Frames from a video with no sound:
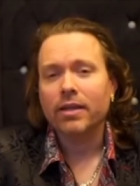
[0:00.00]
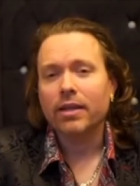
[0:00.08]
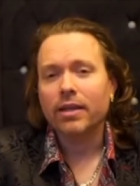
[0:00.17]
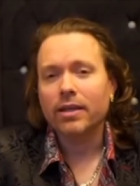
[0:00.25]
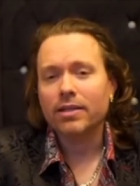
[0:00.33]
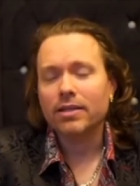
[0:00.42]

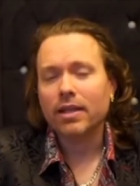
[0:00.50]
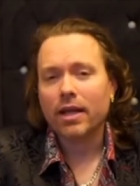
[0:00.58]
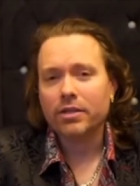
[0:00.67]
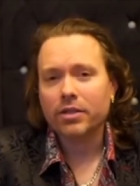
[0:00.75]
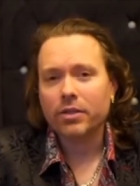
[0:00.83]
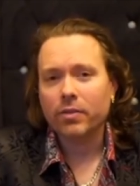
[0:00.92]
And his
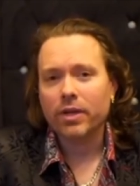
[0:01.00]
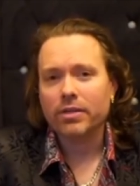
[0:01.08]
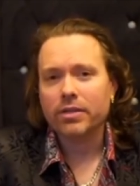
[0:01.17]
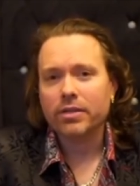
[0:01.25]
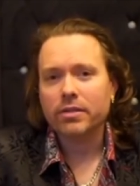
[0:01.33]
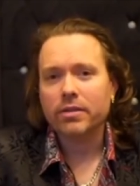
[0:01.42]
logic
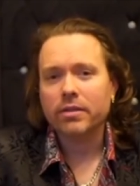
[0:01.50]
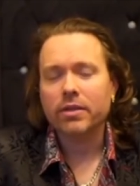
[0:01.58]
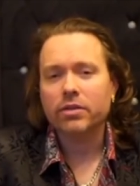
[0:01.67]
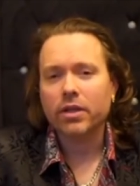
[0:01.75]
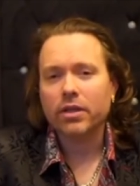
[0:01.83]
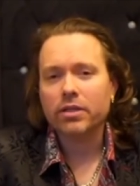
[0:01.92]
was that
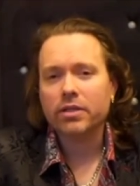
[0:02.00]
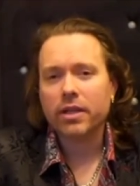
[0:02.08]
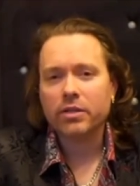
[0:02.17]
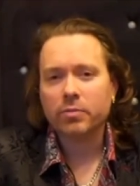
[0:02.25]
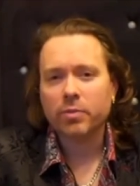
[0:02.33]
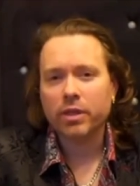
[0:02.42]
just
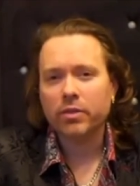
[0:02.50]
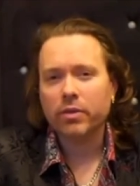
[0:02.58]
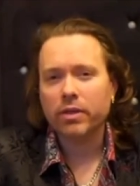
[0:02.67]
as Bitcoin